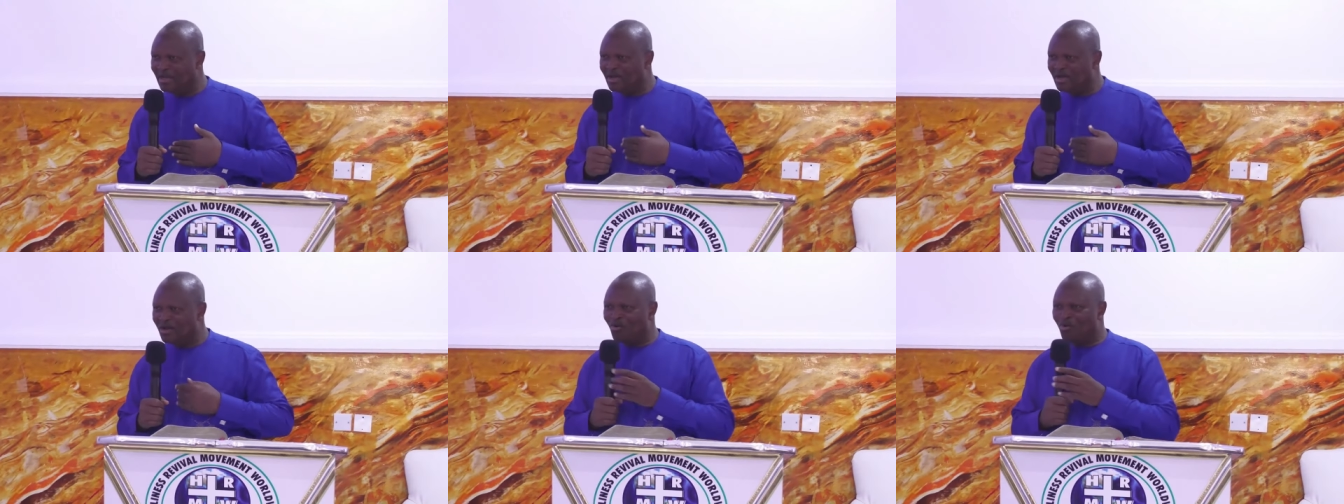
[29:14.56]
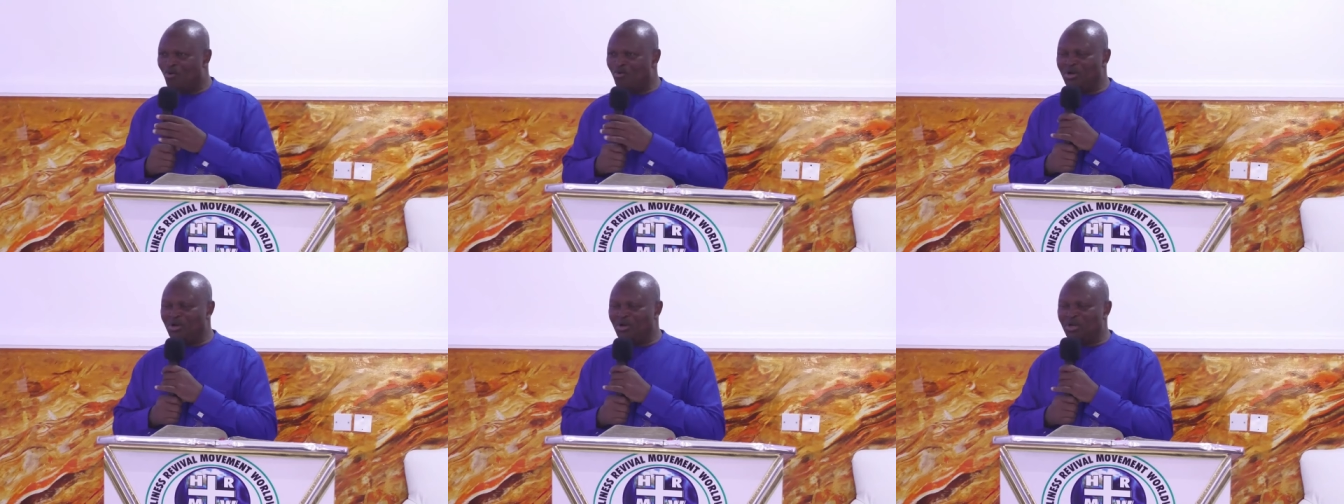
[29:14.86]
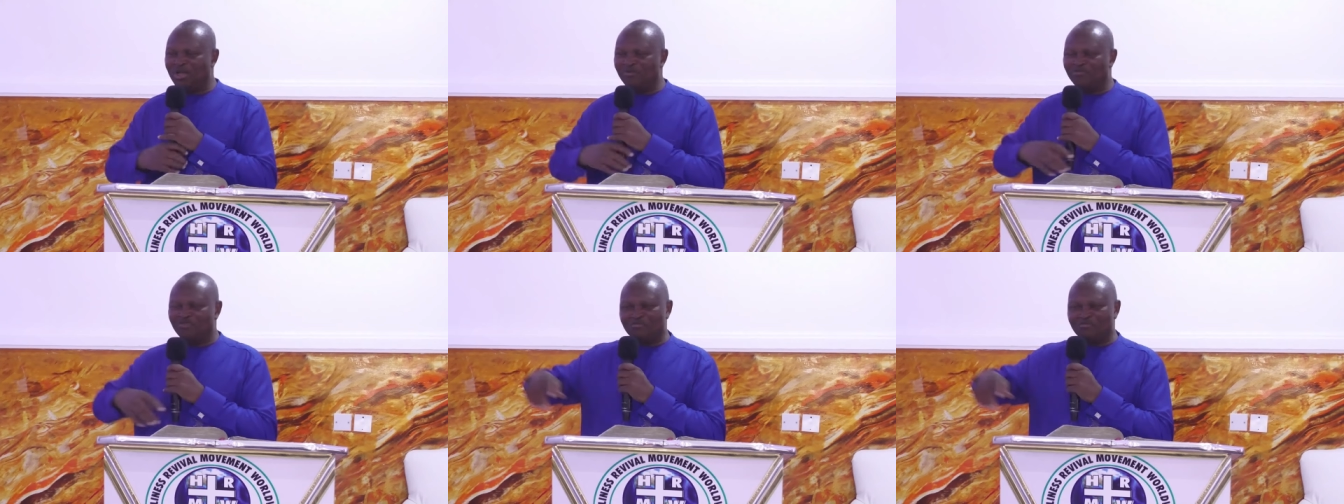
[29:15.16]
who
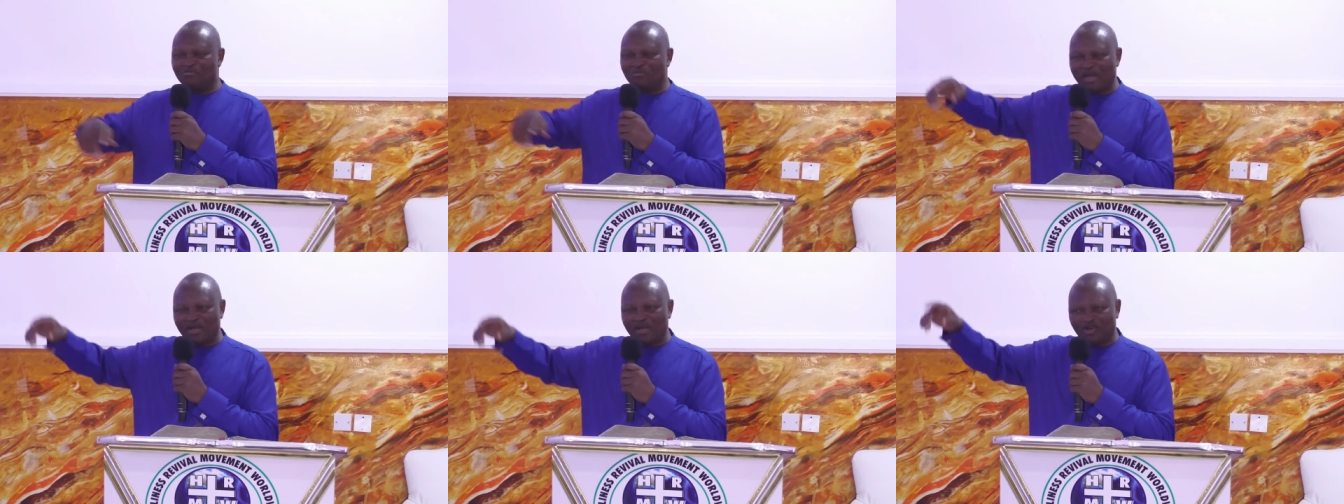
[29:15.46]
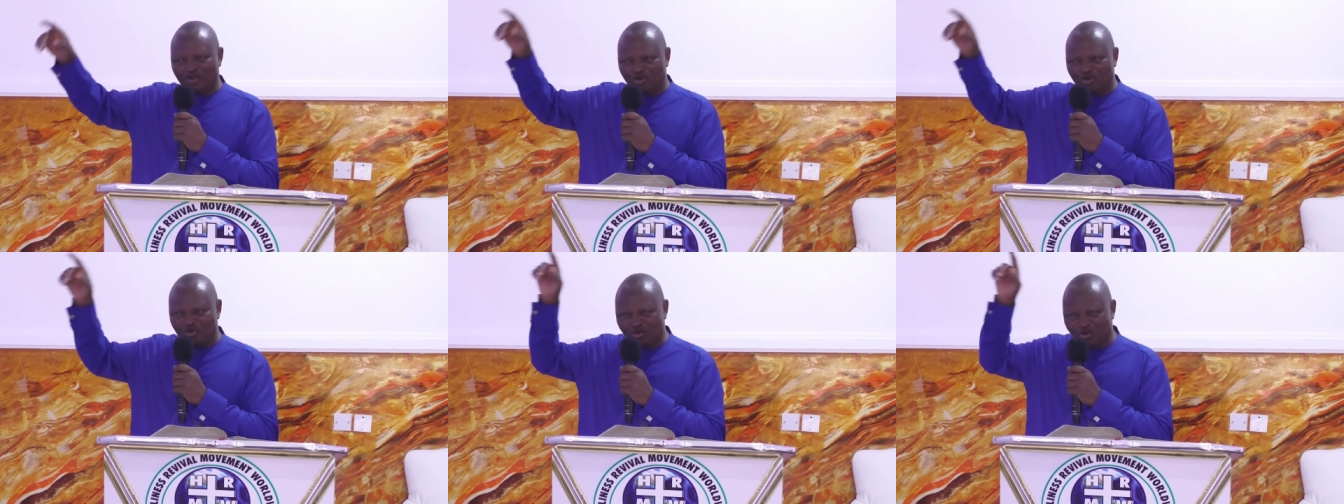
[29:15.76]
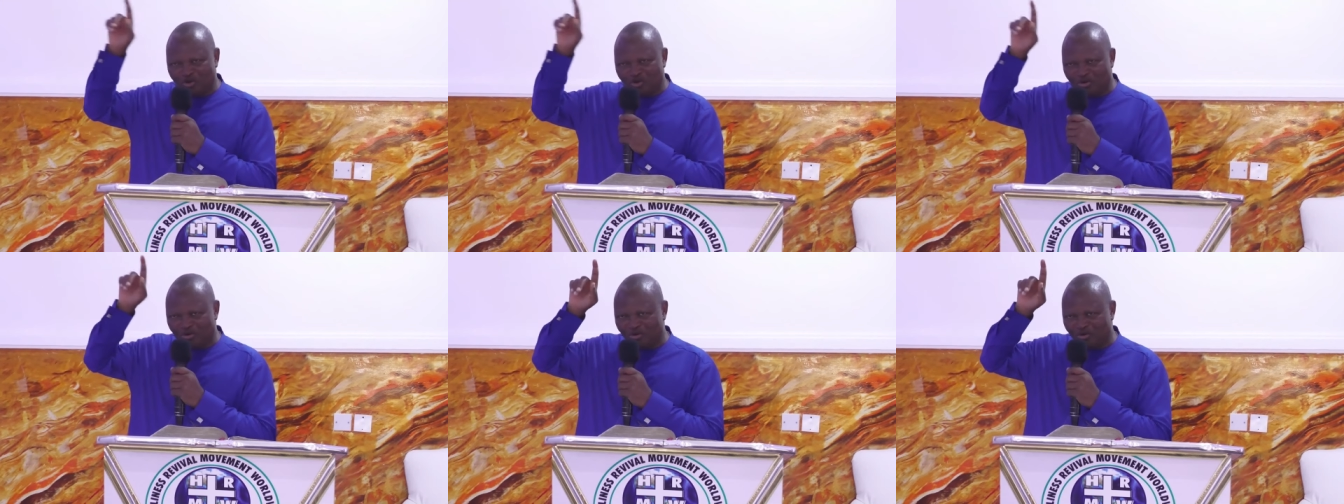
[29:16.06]
left my throne,
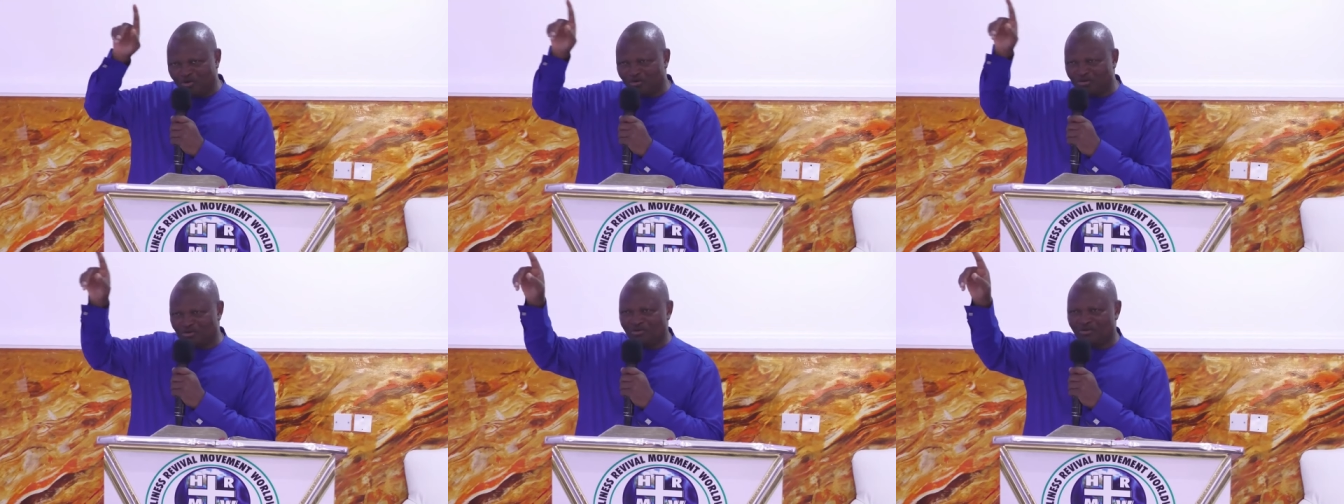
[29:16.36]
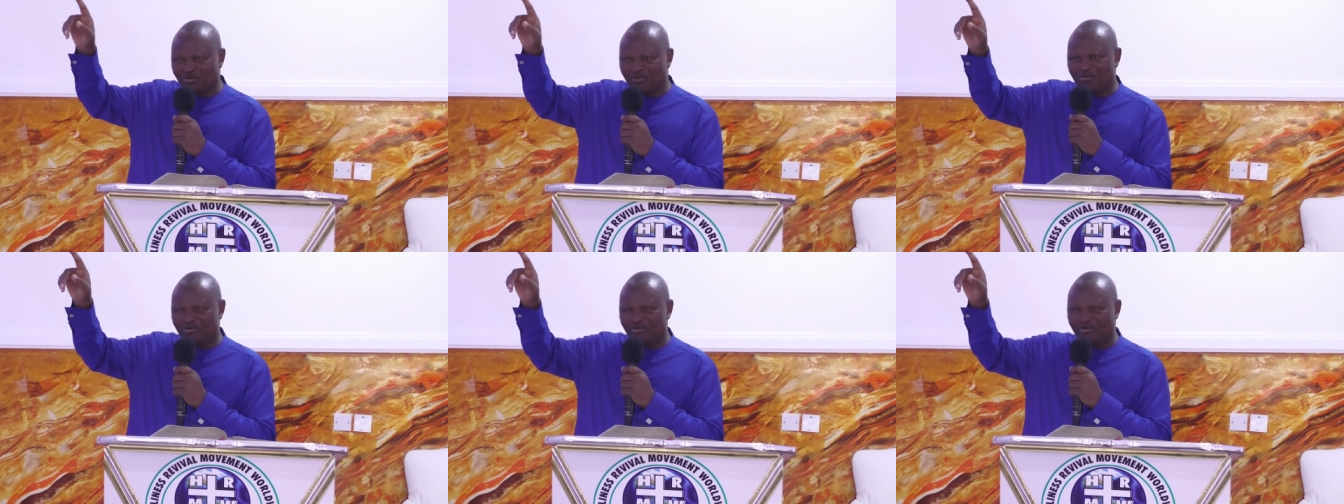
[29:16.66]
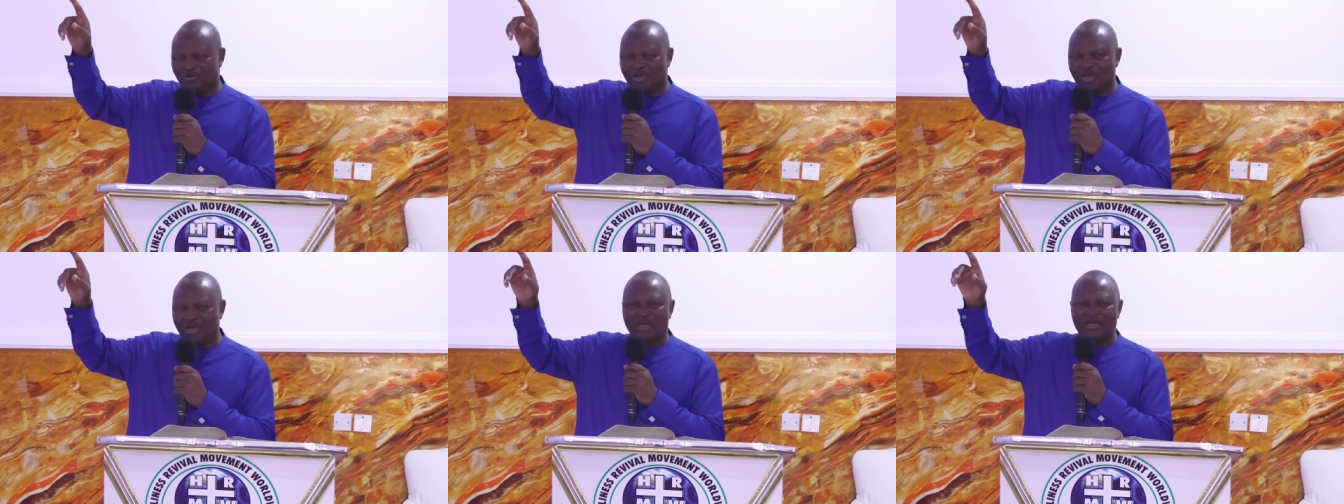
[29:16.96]

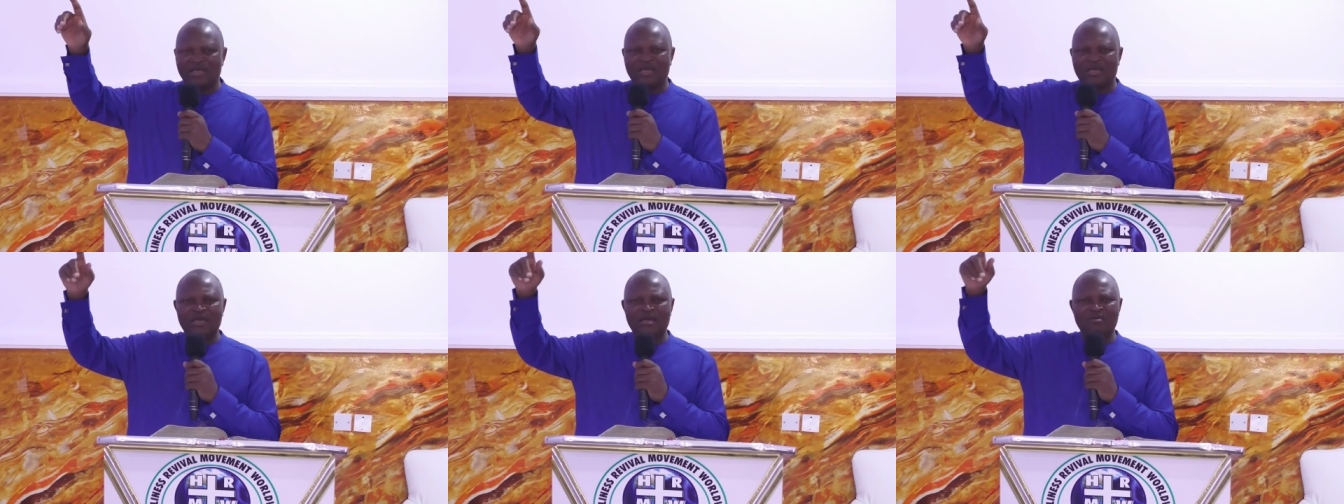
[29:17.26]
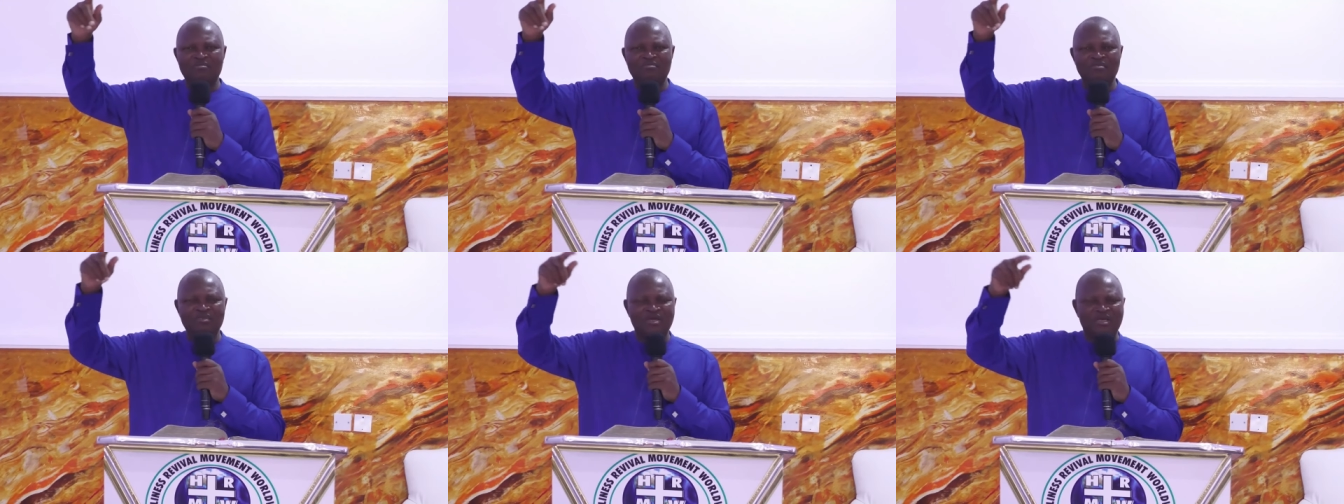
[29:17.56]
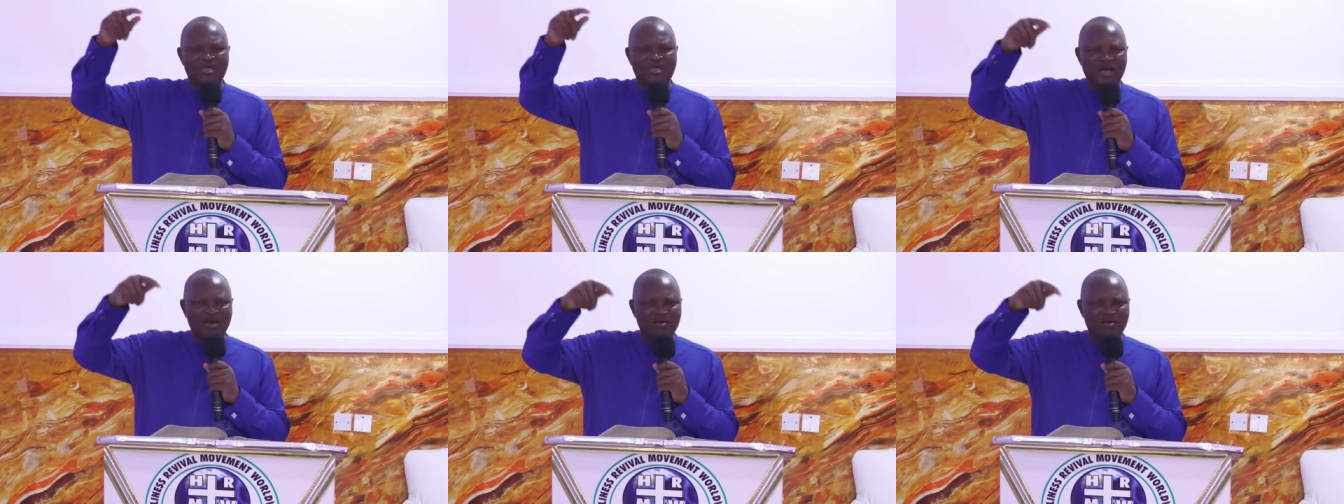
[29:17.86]
came
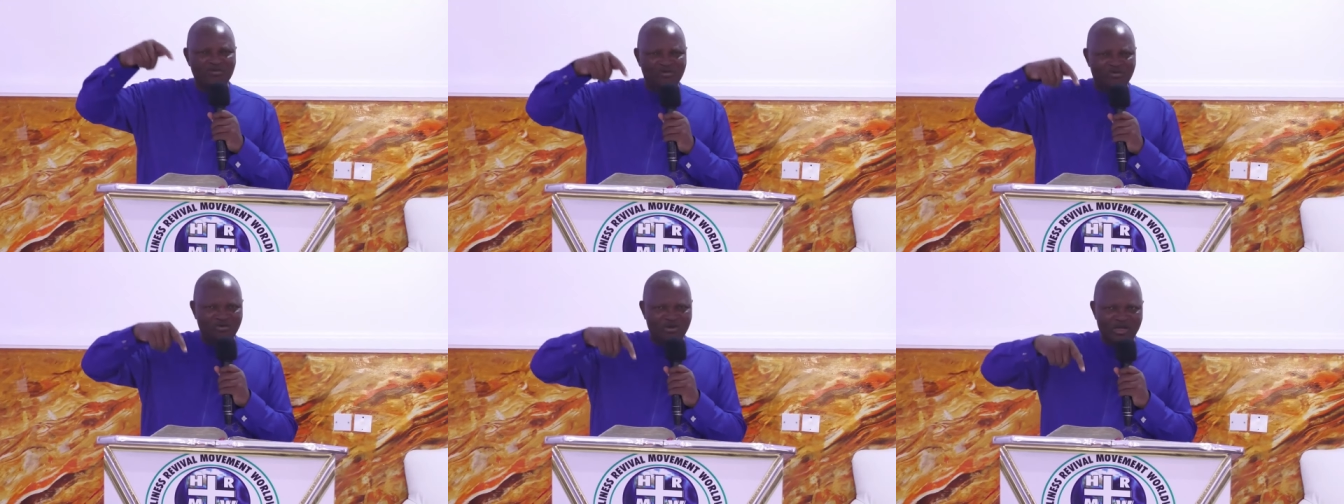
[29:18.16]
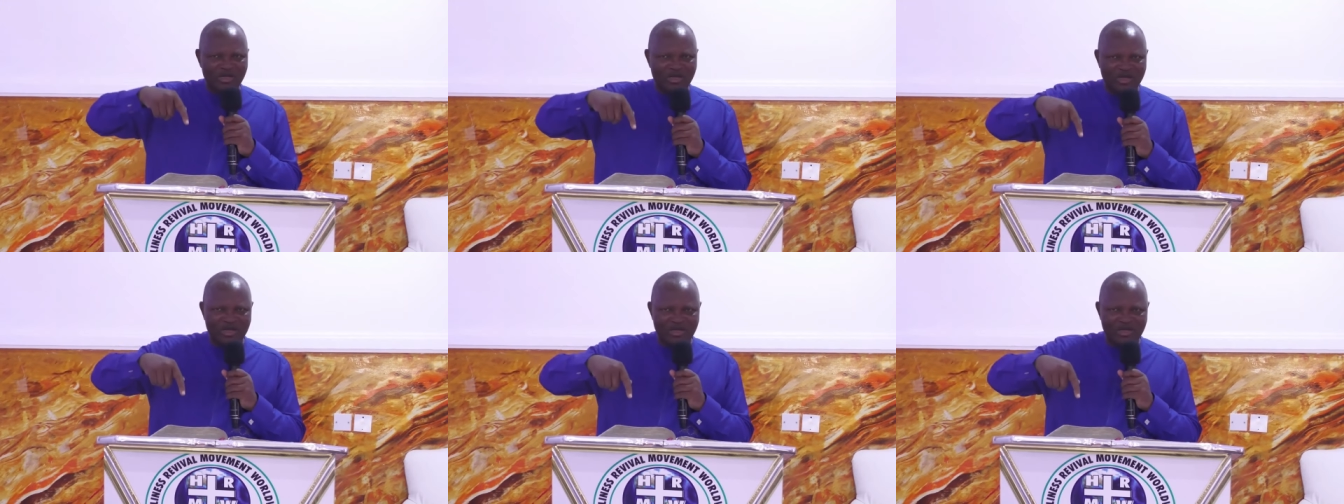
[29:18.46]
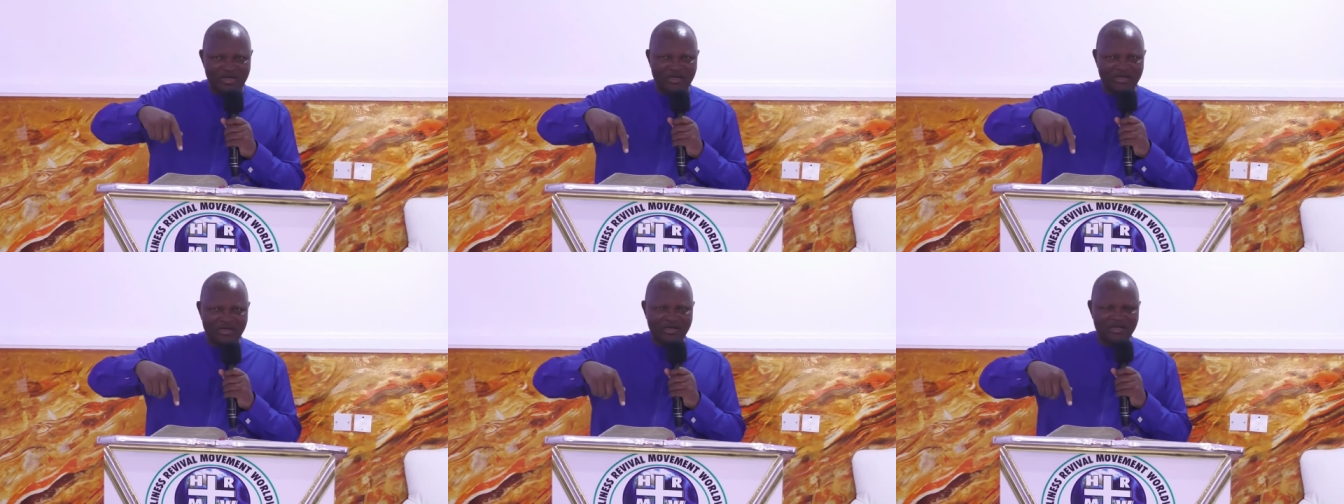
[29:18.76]
down to the
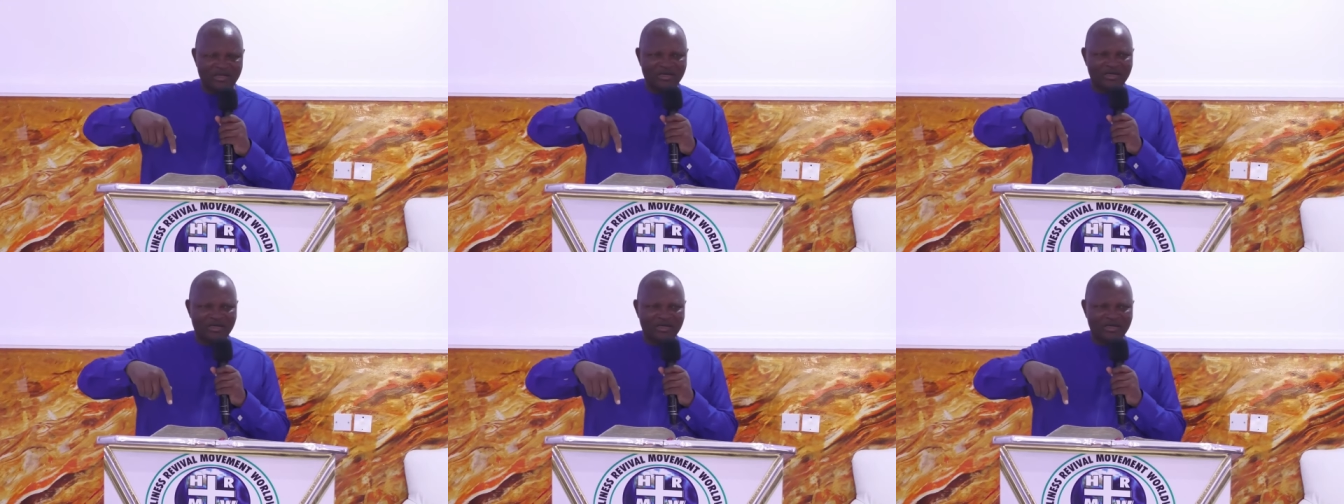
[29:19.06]
earth,